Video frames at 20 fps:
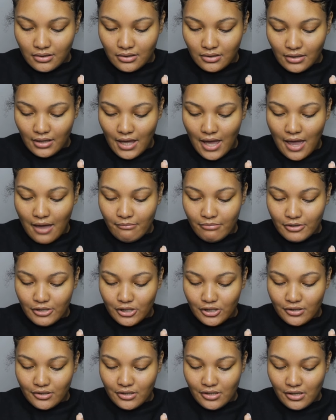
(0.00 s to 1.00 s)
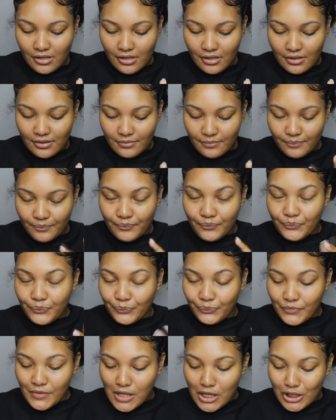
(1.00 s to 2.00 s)
okay, picture taken.
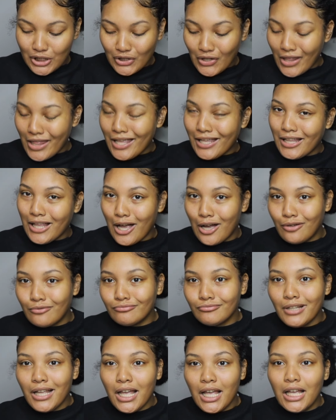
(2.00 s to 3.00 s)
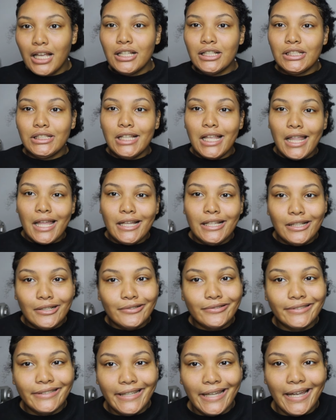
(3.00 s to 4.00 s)
So they know.
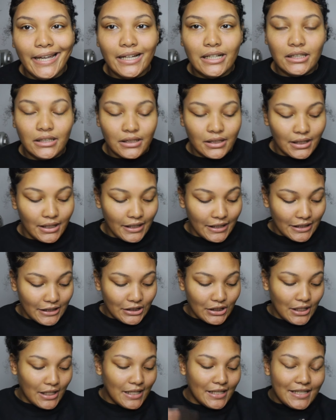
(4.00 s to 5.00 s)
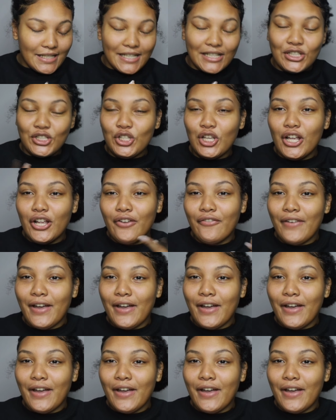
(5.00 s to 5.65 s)
Yeah. So let's get started